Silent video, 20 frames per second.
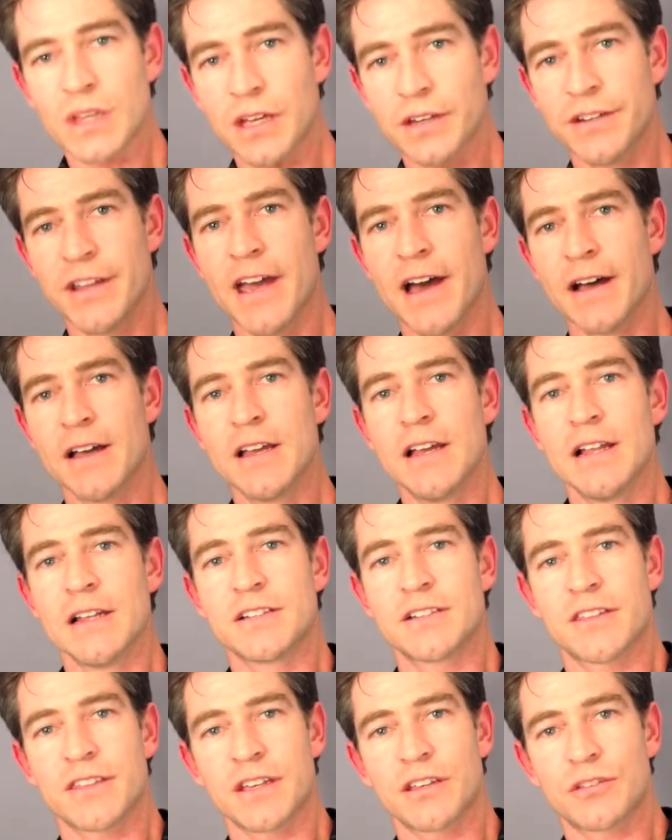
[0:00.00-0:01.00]
Now,
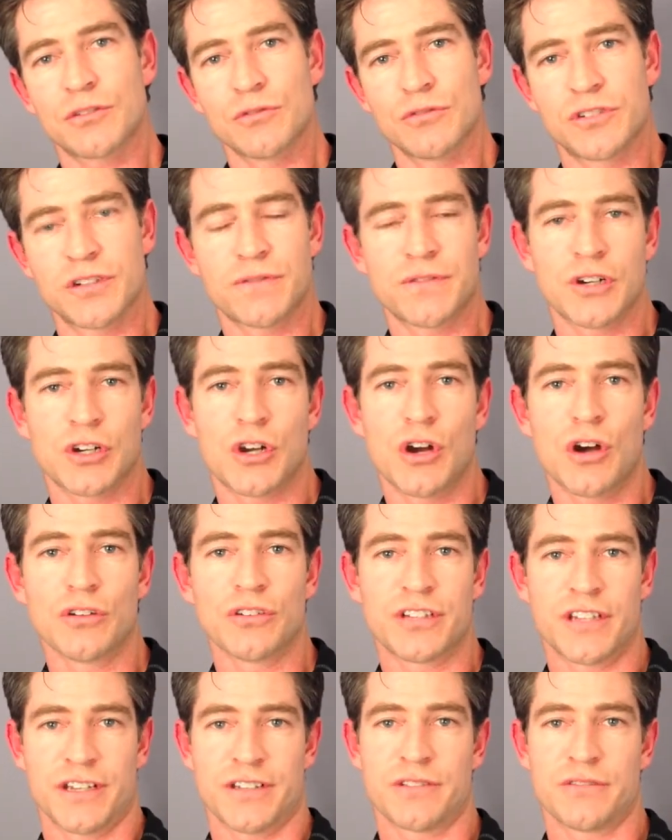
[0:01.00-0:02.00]
to think through different
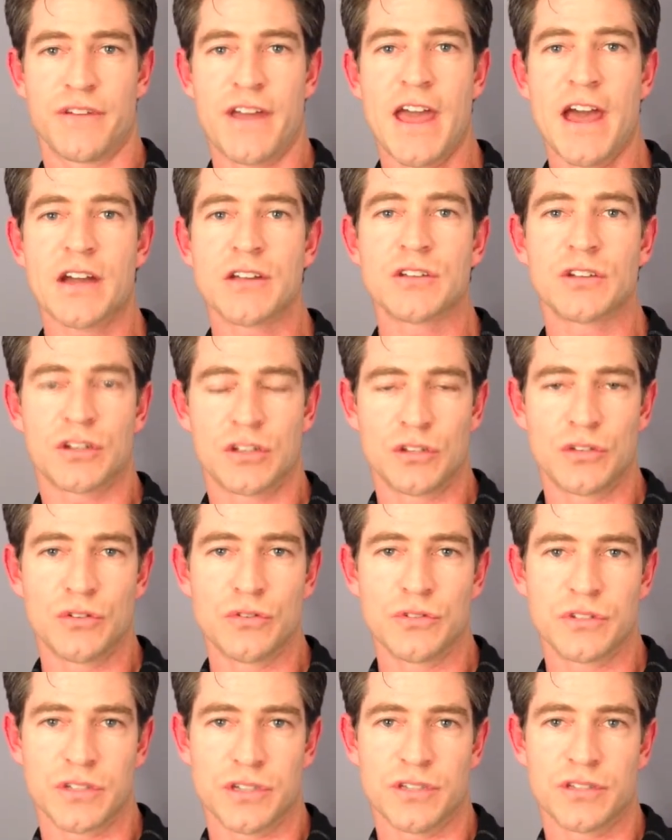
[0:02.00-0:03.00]
contexts of how you could
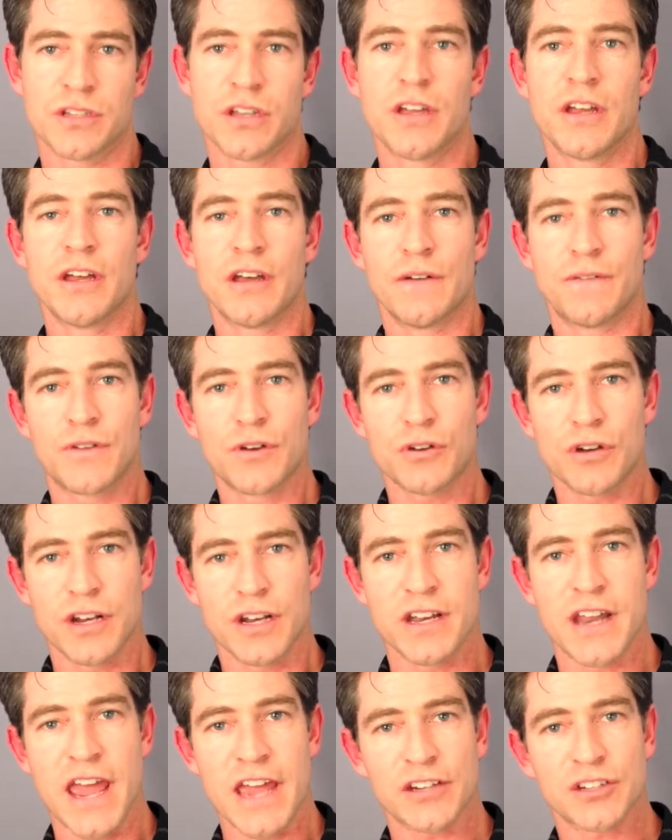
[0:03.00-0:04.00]
use this, if you're a
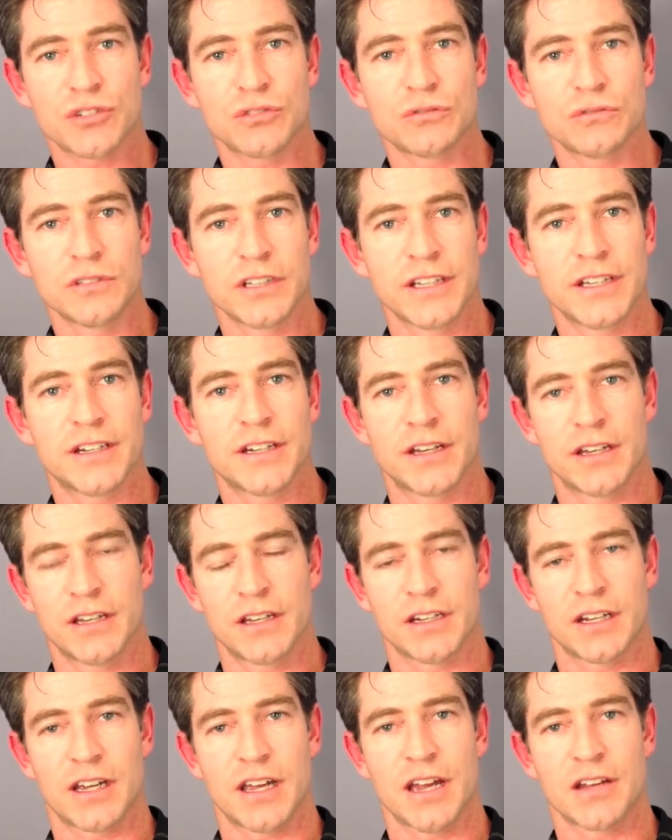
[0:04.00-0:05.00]
national leader in
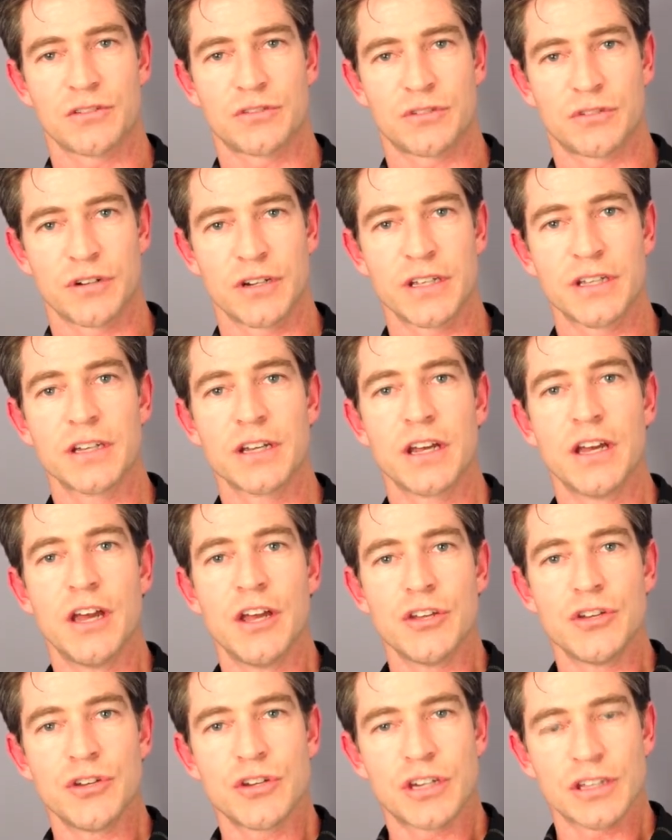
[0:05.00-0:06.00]
a country,
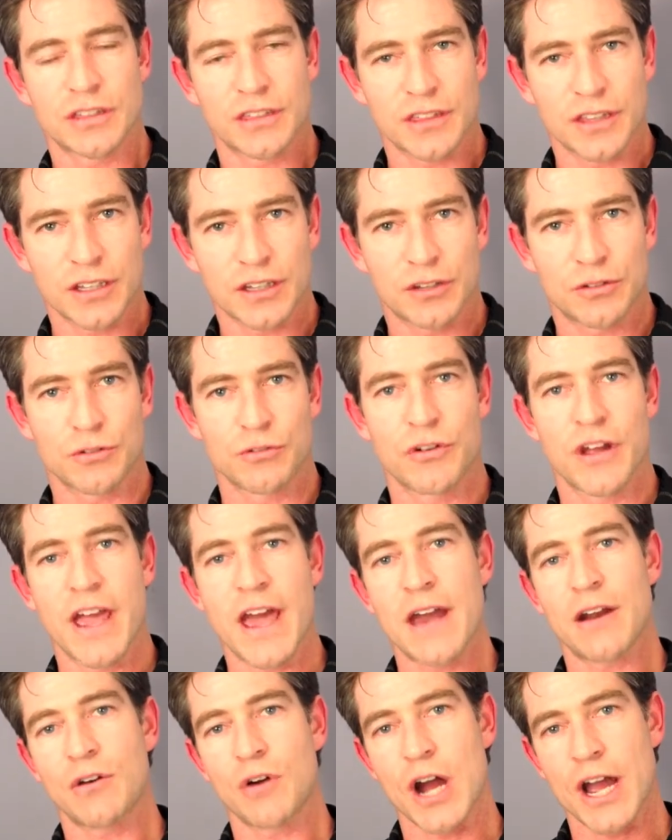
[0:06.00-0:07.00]
you could think through,
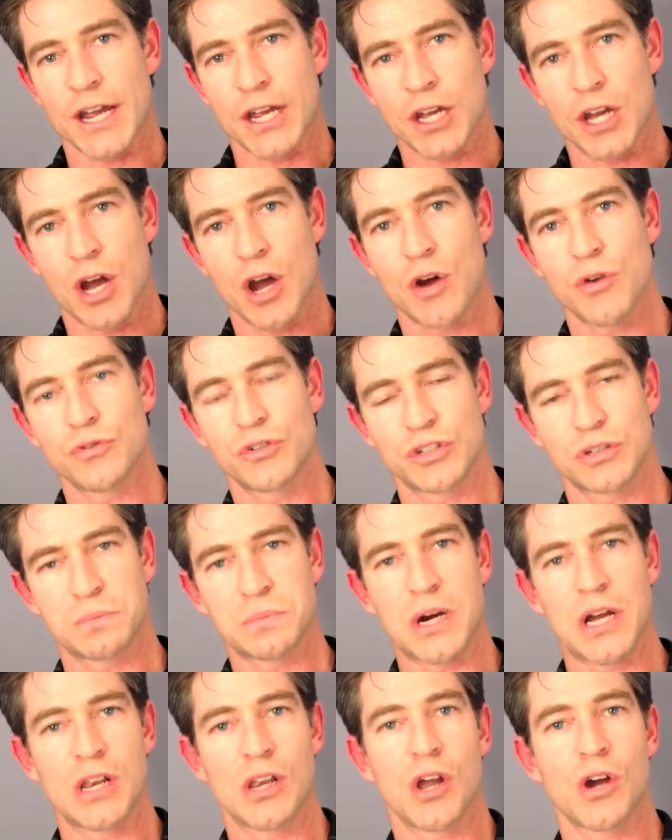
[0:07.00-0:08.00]
how do I coach
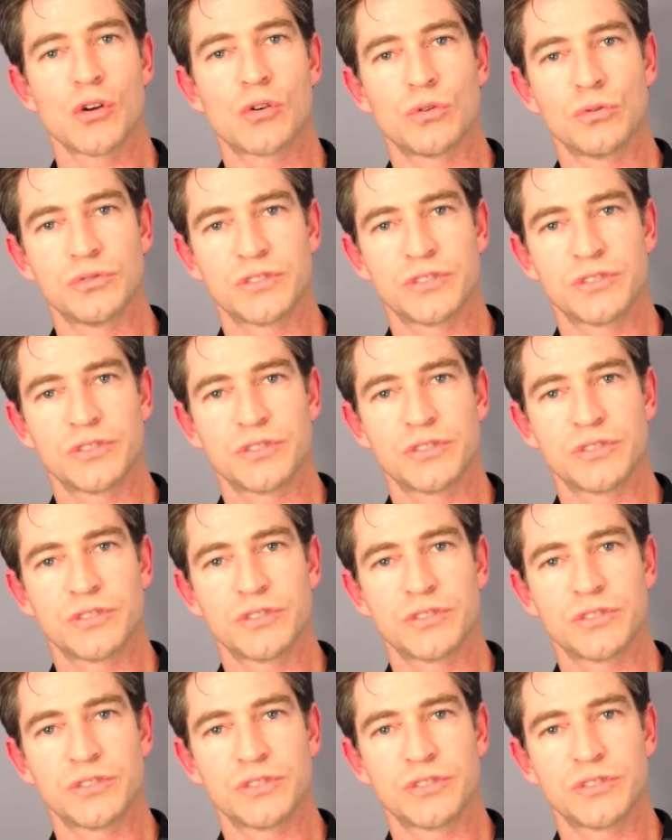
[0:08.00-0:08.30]
my local